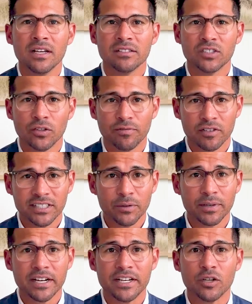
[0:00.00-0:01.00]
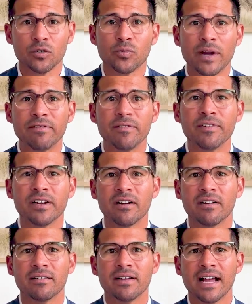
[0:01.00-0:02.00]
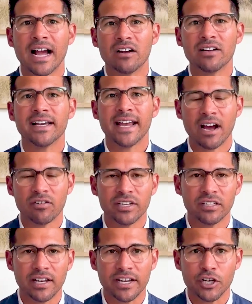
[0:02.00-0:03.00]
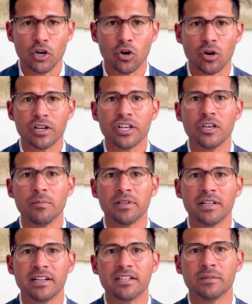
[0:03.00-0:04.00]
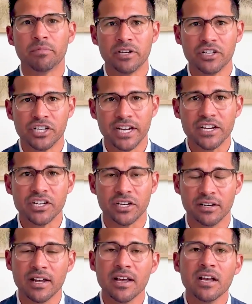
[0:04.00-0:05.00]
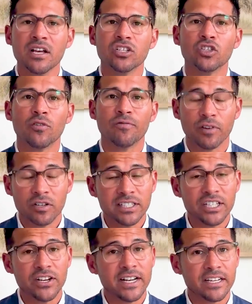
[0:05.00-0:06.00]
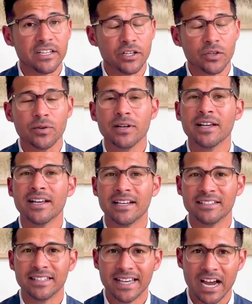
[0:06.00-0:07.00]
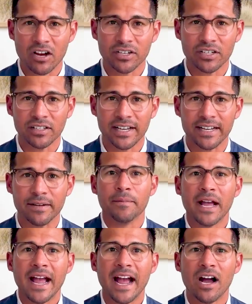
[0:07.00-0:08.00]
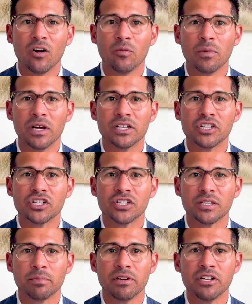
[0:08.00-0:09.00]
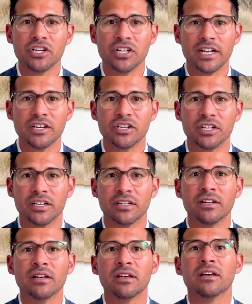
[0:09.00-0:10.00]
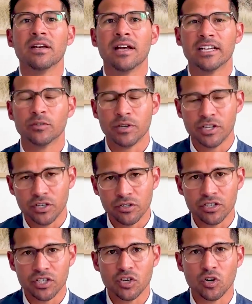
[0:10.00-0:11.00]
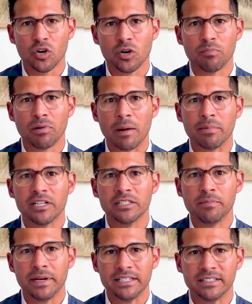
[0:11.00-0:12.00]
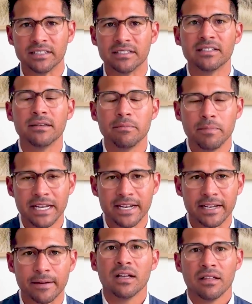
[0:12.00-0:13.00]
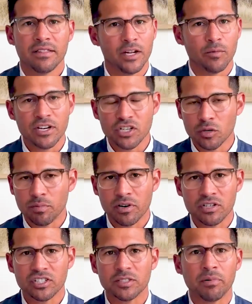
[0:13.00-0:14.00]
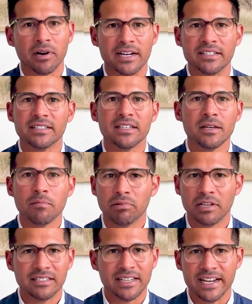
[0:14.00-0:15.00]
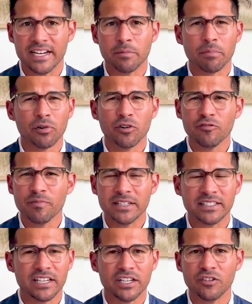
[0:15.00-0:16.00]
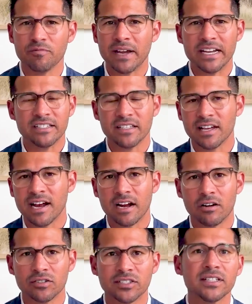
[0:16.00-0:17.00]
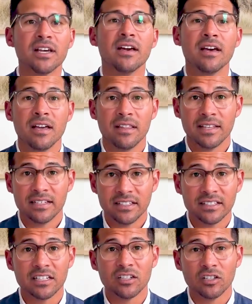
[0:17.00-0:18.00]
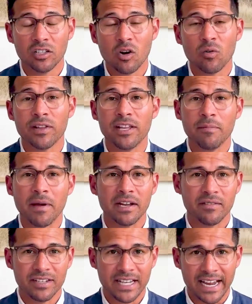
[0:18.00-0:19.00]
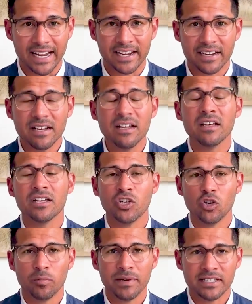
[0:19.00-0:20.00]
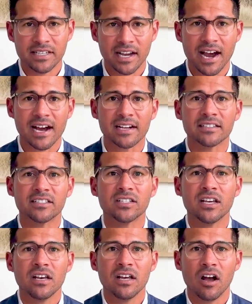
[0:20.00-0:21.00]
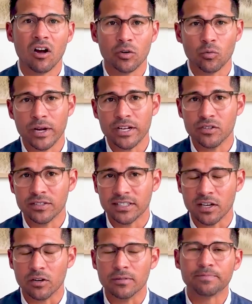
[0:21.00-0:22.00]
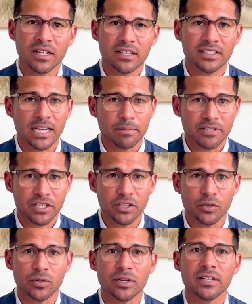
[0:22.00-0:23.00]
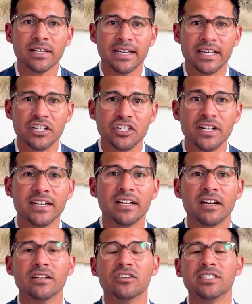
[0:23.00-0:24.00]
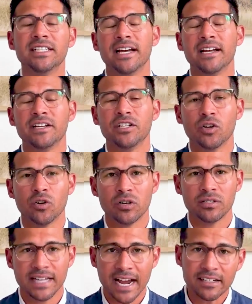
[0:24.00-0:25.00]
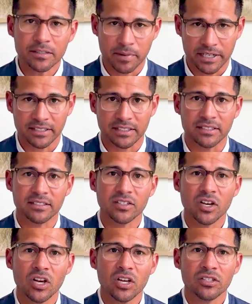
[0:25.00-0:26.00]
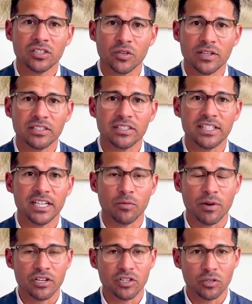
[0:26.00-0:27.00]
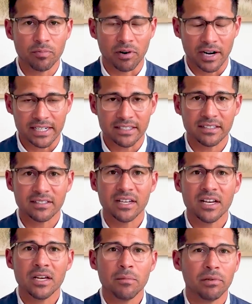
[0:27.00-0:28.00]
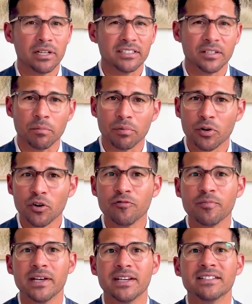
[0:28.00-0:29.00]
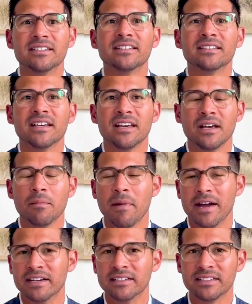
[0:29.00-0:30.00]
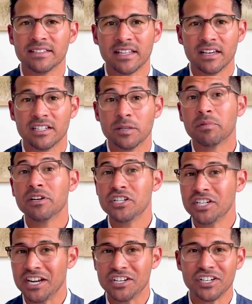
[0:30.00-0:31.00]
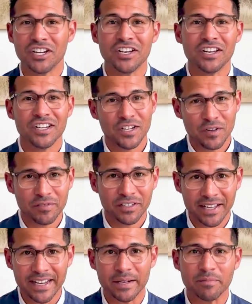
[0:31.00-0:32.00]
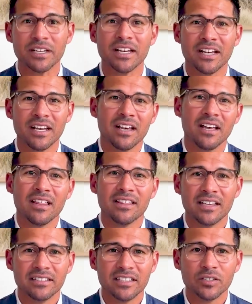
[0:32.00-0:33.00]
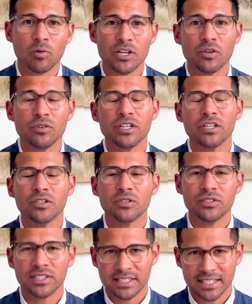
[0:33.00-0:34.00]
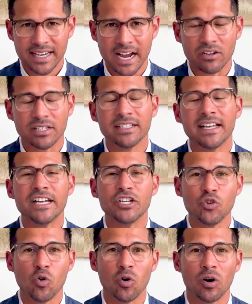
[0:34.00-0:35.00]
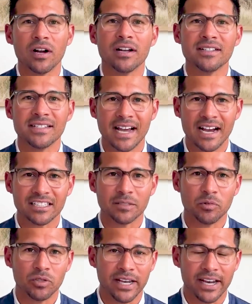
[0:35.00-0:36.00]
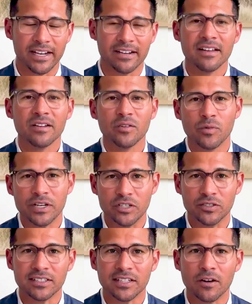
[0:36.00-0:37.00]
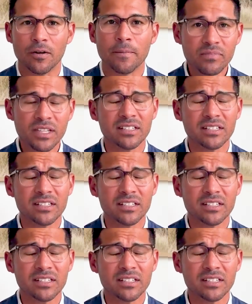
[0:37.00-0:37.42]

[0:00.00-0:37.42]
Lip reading: So the first thing we're going to do is we have to figure out how to calculate your accumulated depreciation. So first thing you need to do is calculate how much depreciation has reduced your property's basis, meaning the original purchase price plus any improvements that you've made to the house. This is going to lower the amount of gain you'll be taxed on when you sell. Step two is you need to understand your tax basis. So this is the original price plus improvements minus the depreciation you've claimed. This is what you'll use to calculate your taxable gain when you sell.